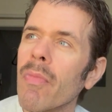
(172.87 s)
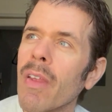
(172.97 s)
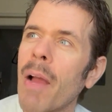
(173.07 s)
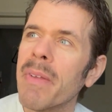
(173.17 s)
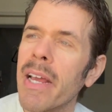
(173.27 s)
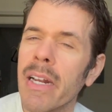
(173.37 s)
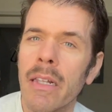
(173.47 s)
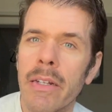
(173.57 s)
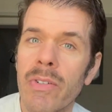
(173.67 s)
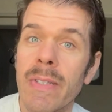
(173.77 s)
I'm getting
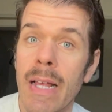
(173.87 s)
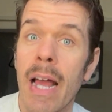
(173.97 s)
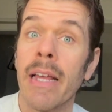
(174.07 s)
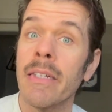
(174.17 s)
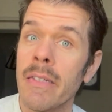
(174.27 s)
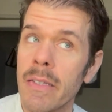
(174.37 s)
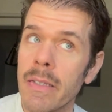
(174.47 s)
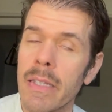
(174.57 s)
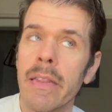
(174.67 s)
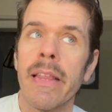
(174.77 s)
little
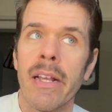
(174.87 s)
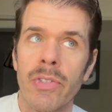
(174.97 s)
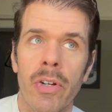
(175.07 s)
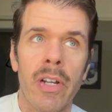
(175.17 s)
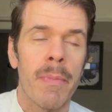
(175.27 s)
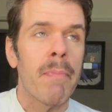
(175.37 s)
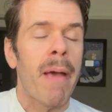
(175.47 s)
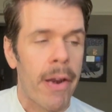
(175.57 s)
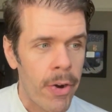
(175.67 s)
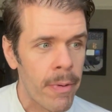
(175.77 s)
signs that things are going to be
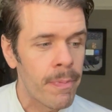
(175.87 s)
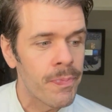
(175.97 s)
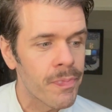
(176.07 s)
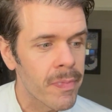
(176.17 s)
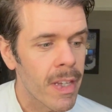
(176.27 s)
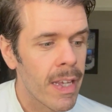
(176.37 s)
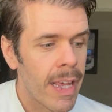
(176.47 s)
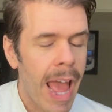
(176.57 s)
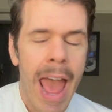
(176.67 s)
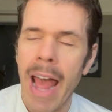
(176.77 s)
better,
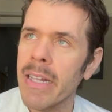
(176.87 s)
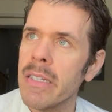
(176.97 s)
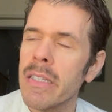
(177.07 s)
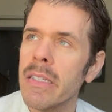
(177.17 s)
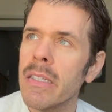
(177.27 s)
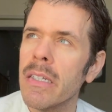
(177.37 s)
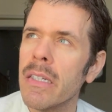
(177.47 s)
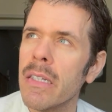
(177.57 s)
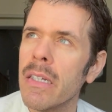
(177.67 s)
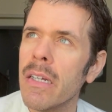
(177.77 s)
and
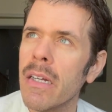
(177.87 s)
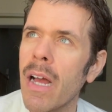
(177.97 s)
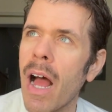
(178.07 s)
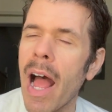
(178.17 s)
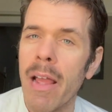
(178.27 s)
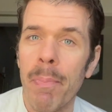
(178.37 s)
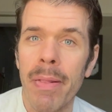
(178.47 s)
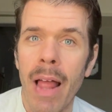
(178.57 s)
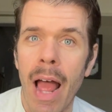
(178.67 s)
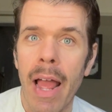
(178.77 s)
I
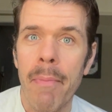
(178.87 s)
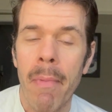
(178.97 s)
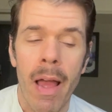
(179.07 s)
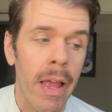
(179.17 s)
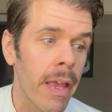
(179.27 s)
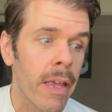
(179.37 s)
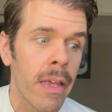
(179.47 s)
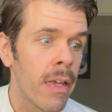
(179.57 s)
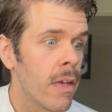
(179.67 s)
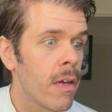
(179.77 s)
apply
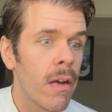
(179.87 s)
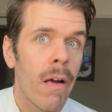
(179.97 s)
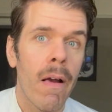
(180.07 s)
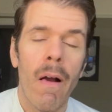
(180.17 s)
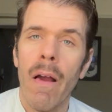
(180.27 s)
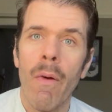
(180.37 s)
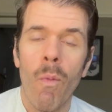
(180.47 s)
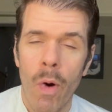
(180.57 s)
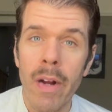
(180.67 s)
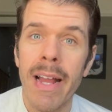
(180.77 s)
my
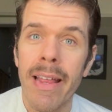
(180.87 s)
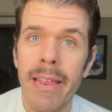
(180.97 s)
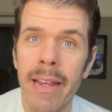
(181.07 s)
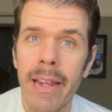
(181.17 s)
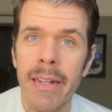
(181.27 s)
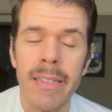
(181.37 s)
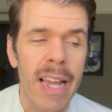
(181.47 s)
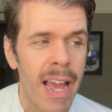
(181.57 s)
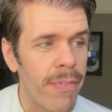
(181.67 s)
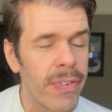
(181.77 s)
work ethic
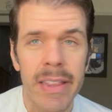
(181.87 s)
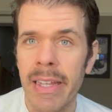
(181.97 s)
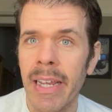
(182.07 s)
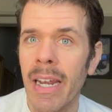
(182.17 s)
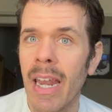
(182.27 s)
to everything in